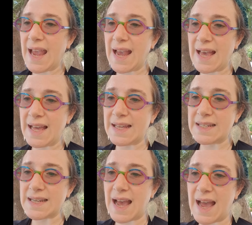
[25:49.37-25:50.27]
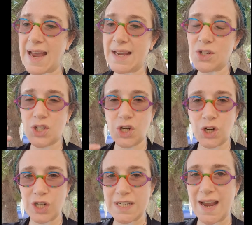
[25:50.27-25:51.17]
and I
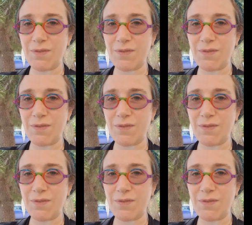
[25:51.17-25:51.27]
turned